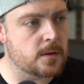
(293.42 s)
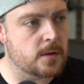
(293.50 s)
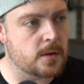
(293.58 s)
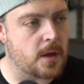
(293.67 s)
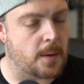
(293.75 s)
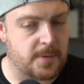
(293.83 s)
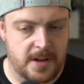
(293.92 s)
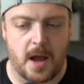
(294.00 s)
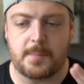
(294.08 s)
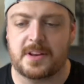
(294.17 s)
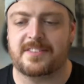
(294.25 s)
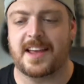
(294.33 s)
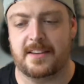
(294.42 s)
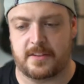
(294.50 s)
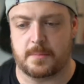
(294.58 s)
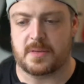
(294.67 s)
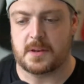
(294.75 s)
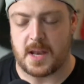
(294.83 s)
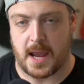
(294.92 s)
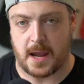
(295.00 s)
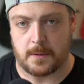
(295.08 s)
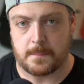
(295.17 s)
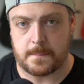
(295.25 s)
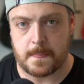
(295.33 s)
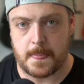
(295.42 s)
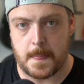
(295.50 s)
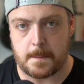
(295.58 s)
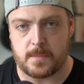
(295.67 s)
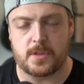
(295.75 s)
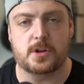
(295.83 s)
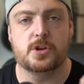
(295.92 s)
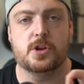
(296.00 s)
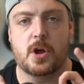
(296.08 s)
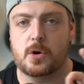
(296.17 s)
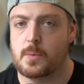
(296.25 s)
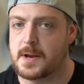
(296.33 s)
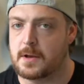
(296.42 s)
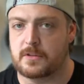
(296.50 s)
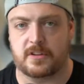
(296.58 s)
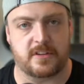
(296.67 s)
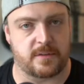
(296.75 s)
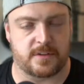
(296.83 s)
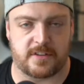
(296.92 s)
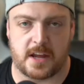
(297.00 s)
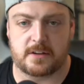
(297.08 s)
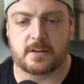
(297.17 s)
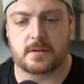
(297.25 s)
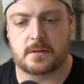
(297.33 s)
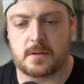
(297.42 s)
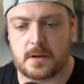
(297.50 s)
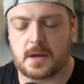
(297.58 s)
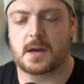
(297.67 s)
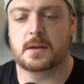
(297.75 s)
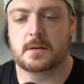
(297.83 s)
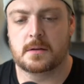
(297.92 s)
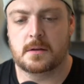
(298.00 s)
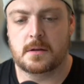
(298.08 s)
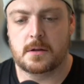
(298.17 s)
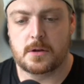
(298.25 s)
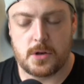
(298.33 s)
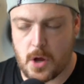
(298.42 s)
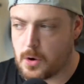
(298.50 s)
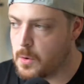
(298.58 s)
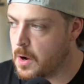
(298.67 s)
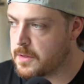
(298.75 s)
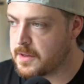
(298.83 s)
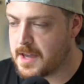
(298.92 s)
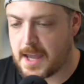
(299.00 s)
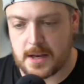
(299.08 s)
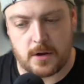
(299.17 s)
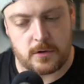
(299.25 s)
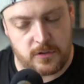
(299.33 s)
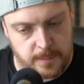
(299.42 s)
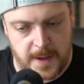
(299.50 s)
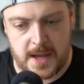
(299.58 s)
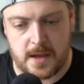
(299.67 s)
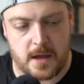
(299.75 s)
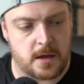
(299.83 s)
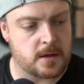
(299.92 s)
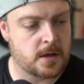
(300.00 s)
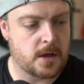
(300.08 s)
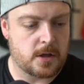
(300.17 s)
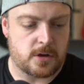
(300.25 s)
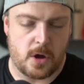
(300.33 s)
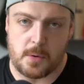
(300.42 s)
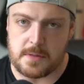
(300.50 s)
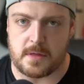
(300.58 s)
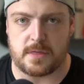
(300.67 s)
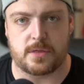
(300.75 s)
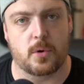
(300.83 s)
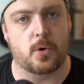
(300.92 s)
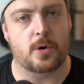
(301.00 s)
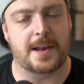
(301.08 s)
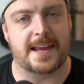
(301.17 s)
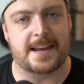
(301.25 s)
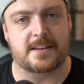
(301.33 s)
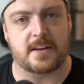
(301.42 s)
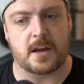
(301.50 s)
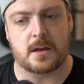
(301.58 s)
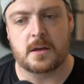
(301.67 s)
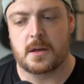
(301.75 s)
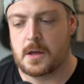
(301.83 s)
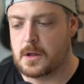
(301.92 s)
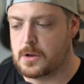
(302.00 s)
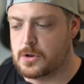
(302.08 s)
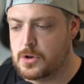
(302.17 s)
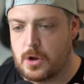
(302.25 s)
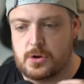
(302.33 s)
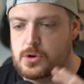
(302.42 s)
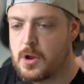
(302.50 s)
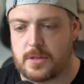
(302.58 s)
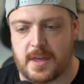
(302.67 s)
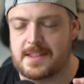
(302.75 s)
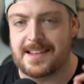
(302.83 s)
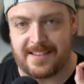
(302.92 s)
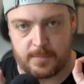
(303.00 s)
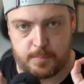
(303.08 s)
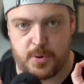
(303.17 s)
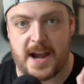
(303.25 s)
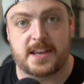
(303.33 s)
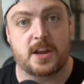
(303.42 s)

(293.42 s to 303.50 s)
I'm going to say something now that no one else has ever said. Okay, no other keynote speaker, no other thought leader, nothing. This is brand new